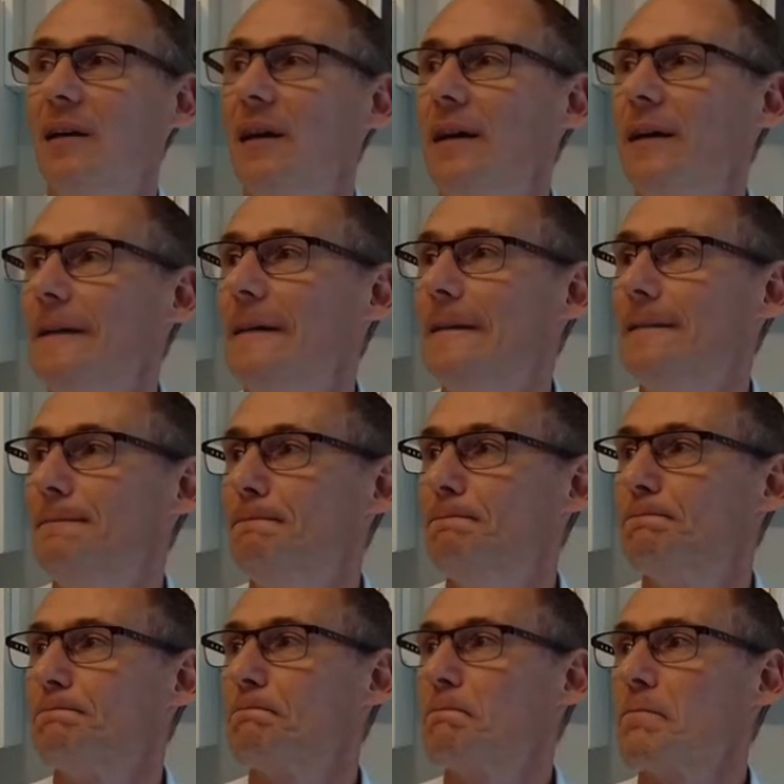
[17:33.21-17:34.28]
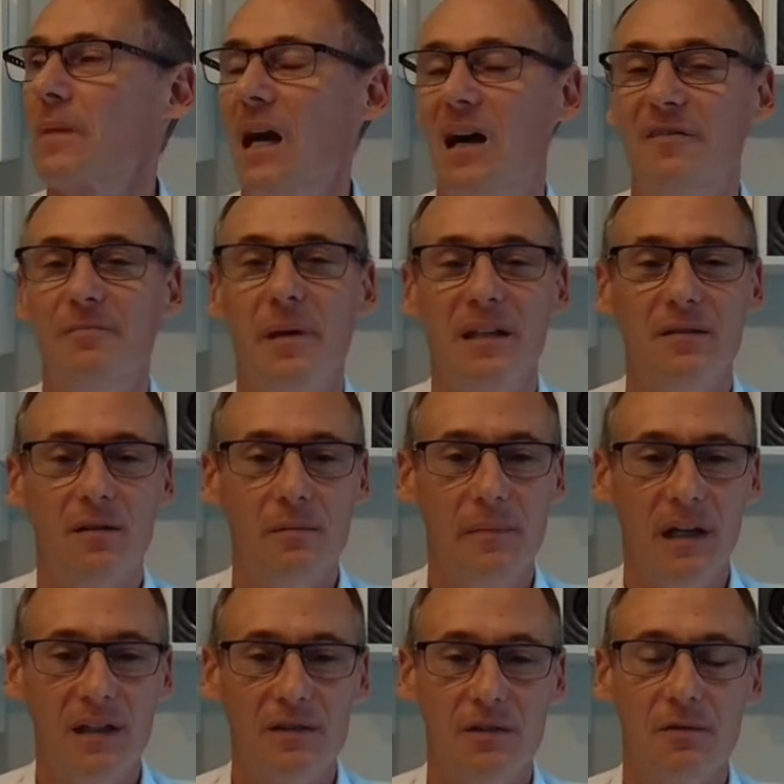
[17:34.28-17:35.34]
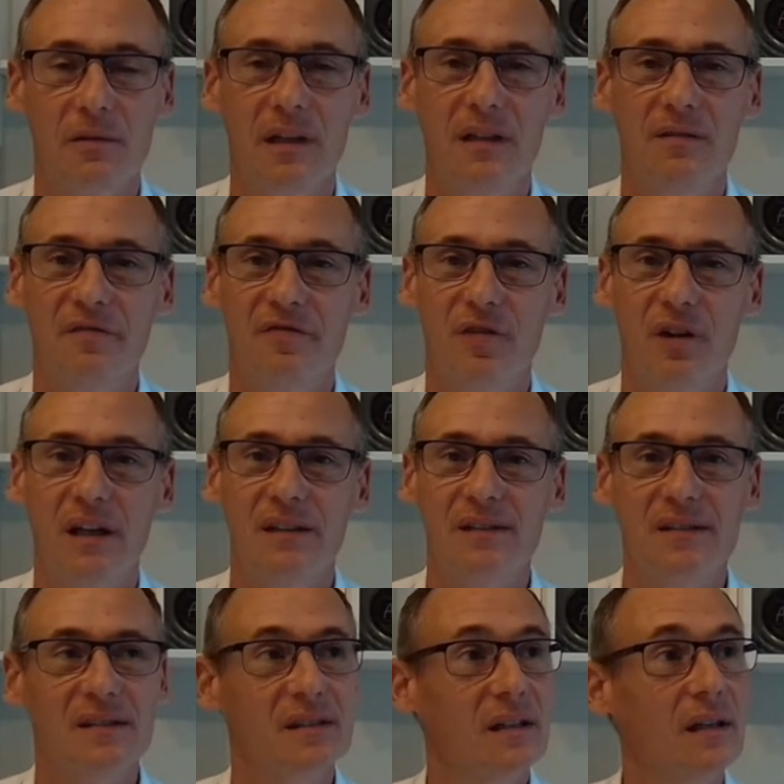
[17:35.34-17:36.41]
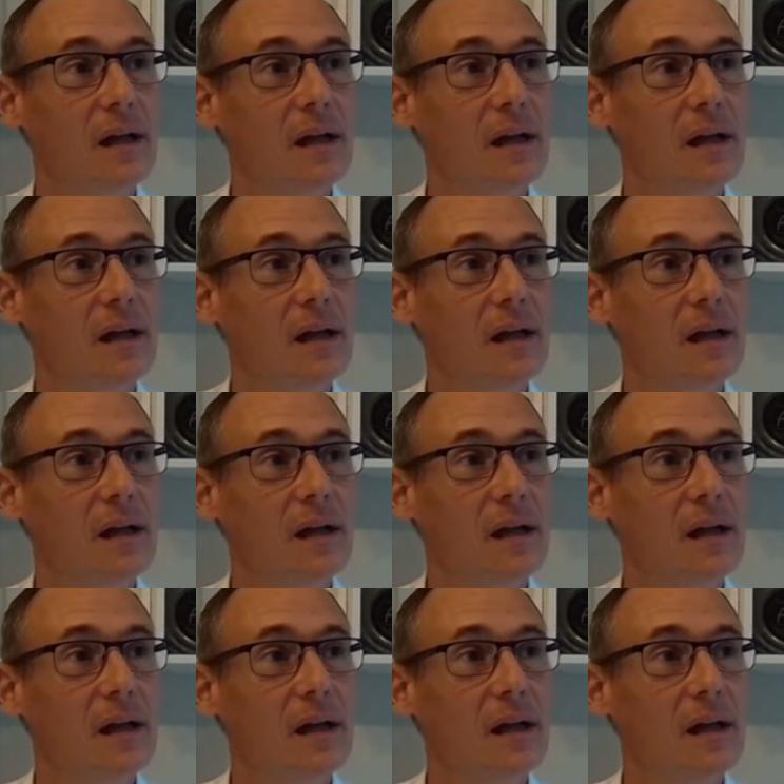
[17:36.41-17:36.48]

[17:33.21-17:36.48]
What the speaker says: I've made all my career in France,